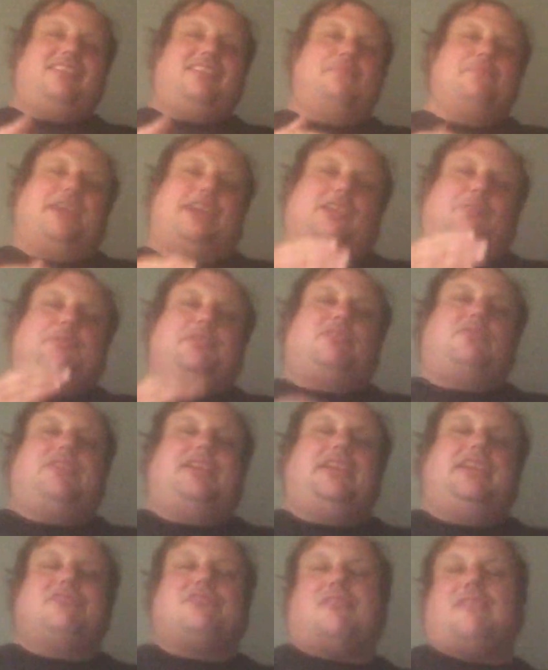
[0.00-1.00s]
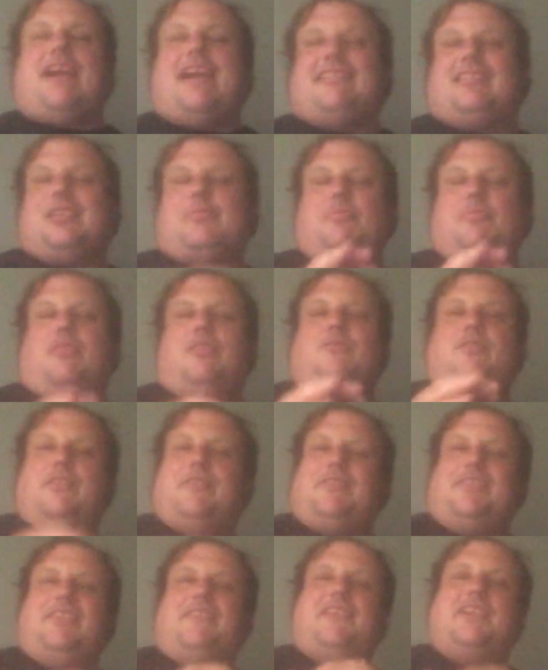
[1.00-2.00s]
a mix between Jurassic Park
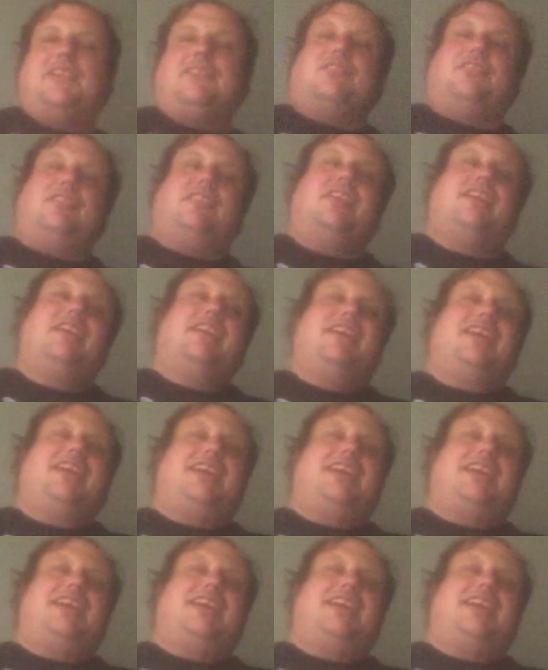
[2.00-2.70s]
River Adventure